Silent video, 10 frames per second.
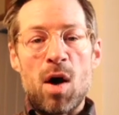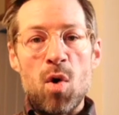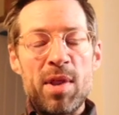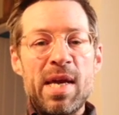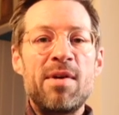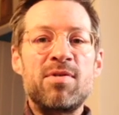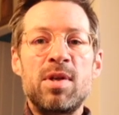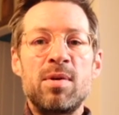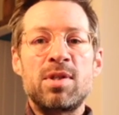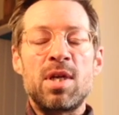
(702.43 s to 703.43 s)
All they have to
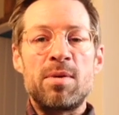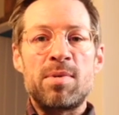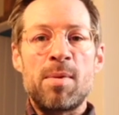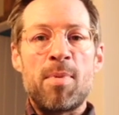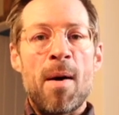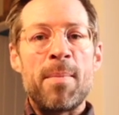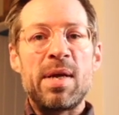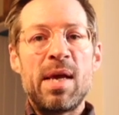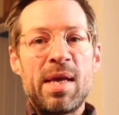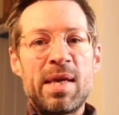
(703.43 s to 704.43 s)
do is turn up to the
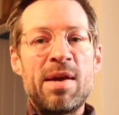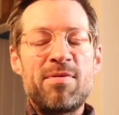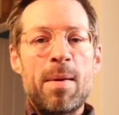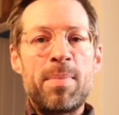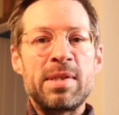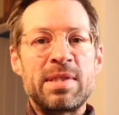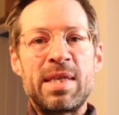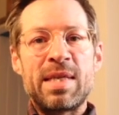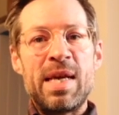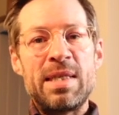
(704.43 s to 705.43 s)
apartment, give that person
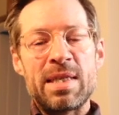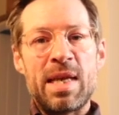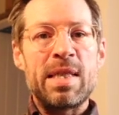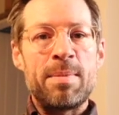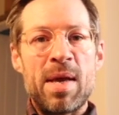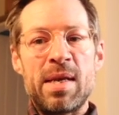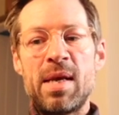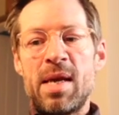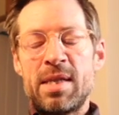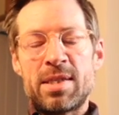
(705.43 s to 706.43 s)
the keys and let them
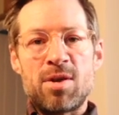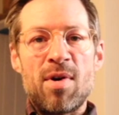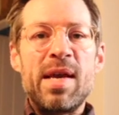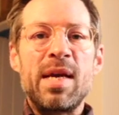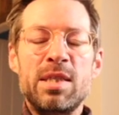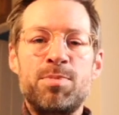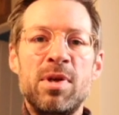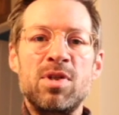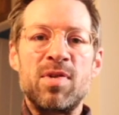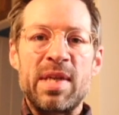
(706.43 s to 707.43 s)
in. It's a great
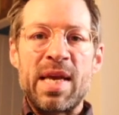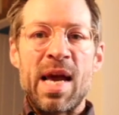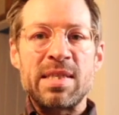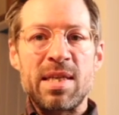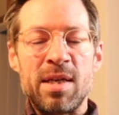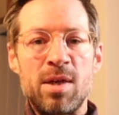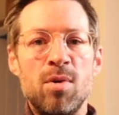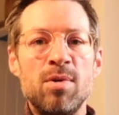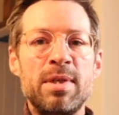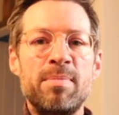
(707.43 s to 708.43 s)
experience for the guest, and it
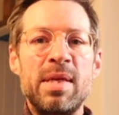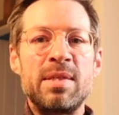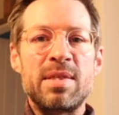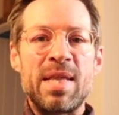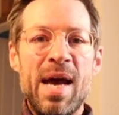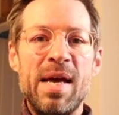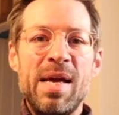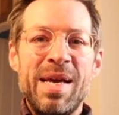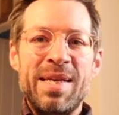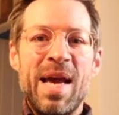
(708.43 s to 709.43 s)
also means that
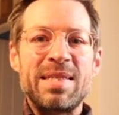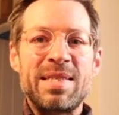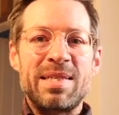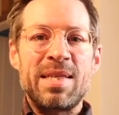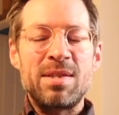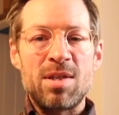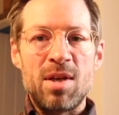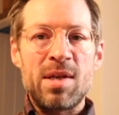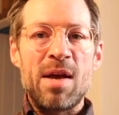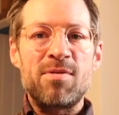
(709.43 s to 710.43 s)
guests tend to
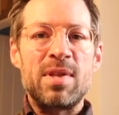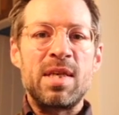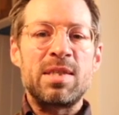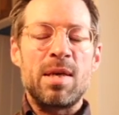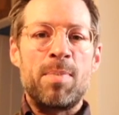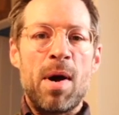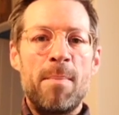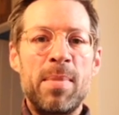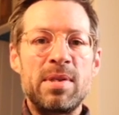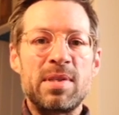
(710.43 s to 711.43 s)
look after these
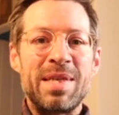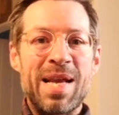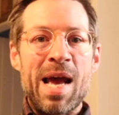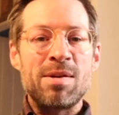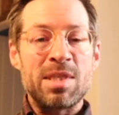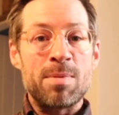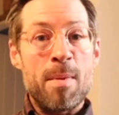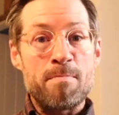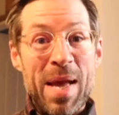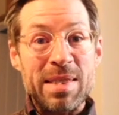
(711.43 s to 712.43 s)
apartments and houses a
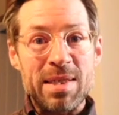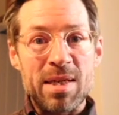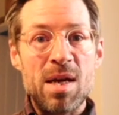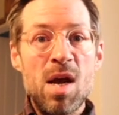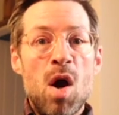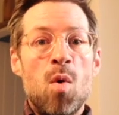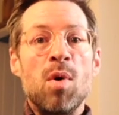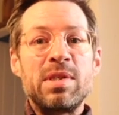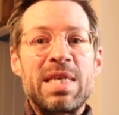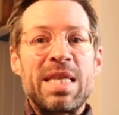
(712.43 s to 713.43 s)
bit better
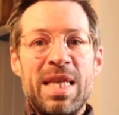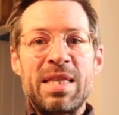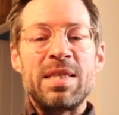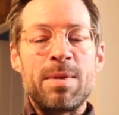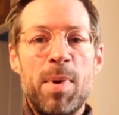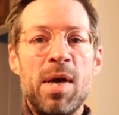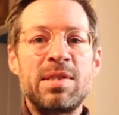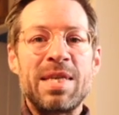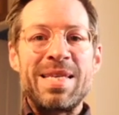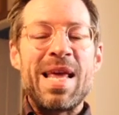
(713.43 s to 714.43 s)
once they think there's a
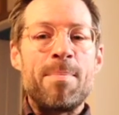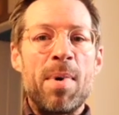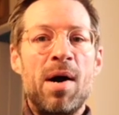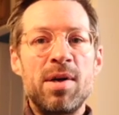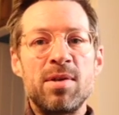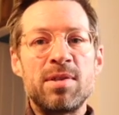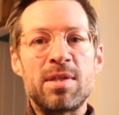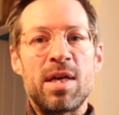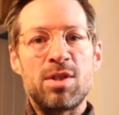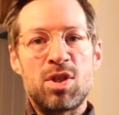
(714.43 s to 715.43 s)
person nearby on
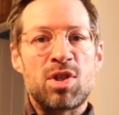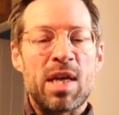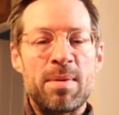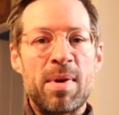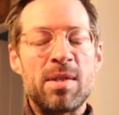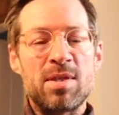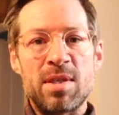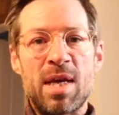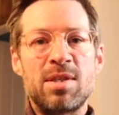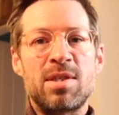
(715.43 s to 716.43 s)
site to check them in. So
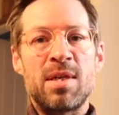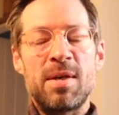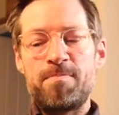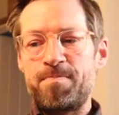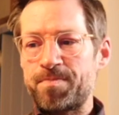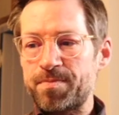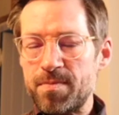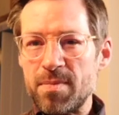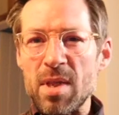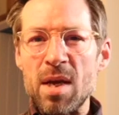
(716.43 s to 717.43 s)
that's
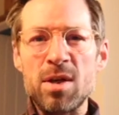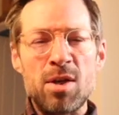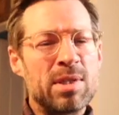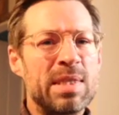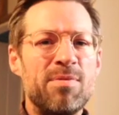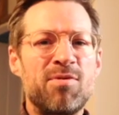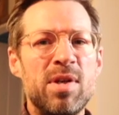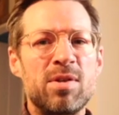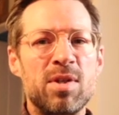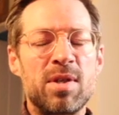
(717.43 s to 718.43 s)
good tip for
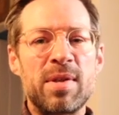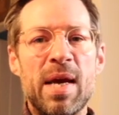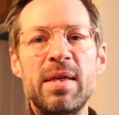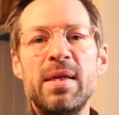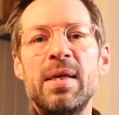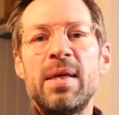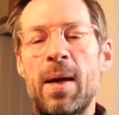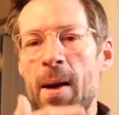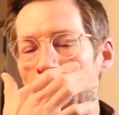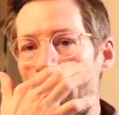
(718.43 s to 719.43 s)
you to do
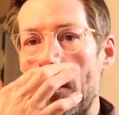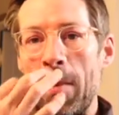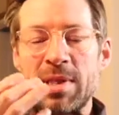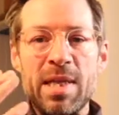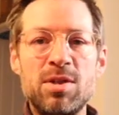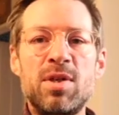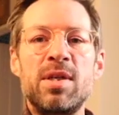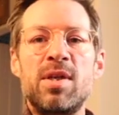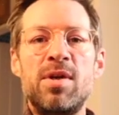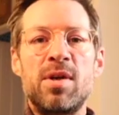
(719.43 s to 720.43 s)
that. So that's what
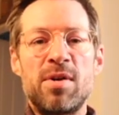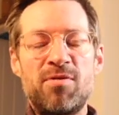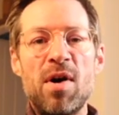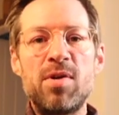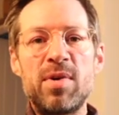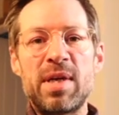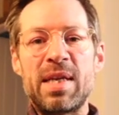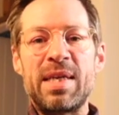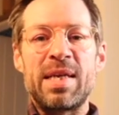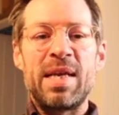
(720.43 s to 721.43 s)
you're going to find all your
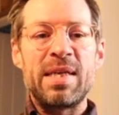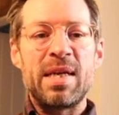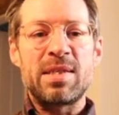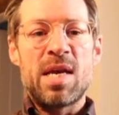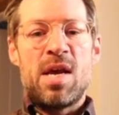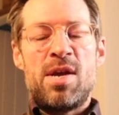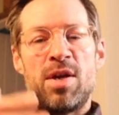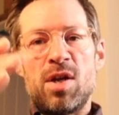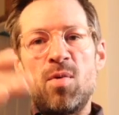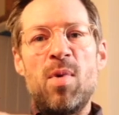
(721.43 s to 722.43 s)
cleaners.
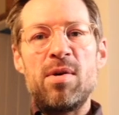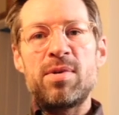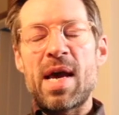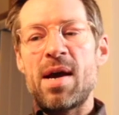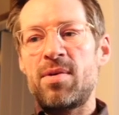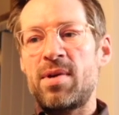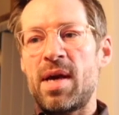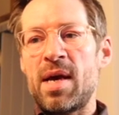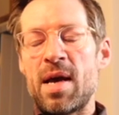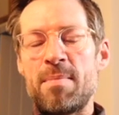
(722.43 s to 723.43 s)
You're going to whittle down
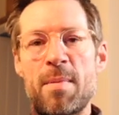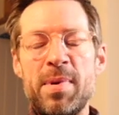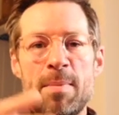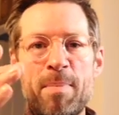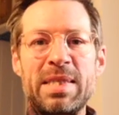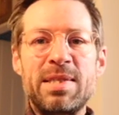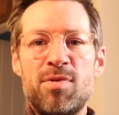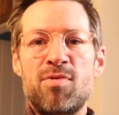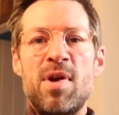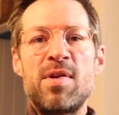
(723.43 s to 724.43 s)
maybe the best
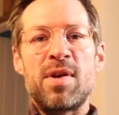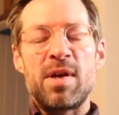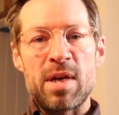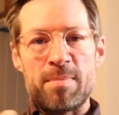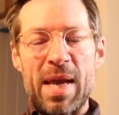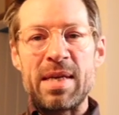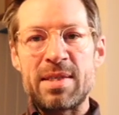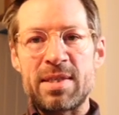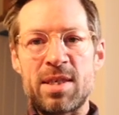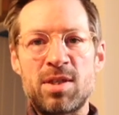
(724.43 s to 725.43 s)
of 3. Then you're going to make your
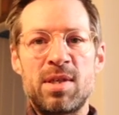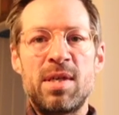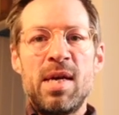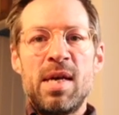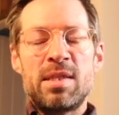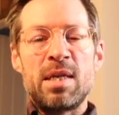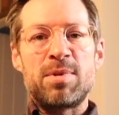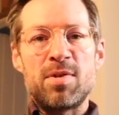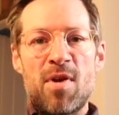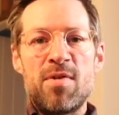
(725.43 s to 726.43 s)
decision in
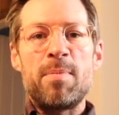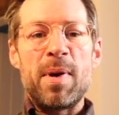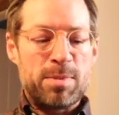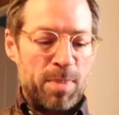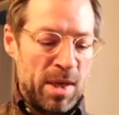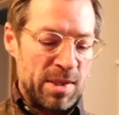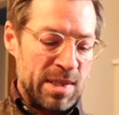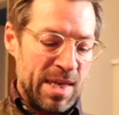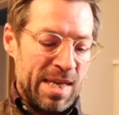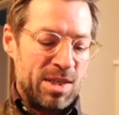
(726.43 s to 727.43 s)
terms of who the best
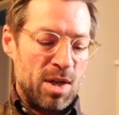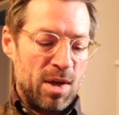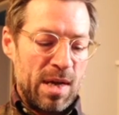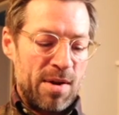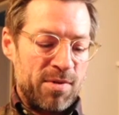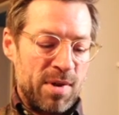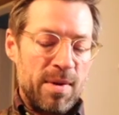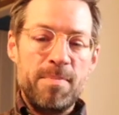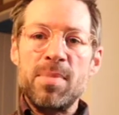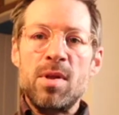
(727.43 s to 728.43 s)
person is to look
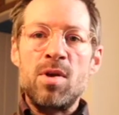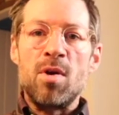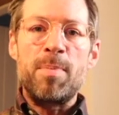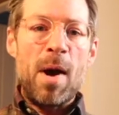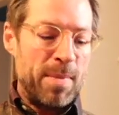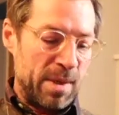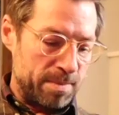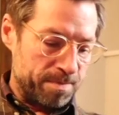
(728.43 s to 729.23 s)
after your apartment.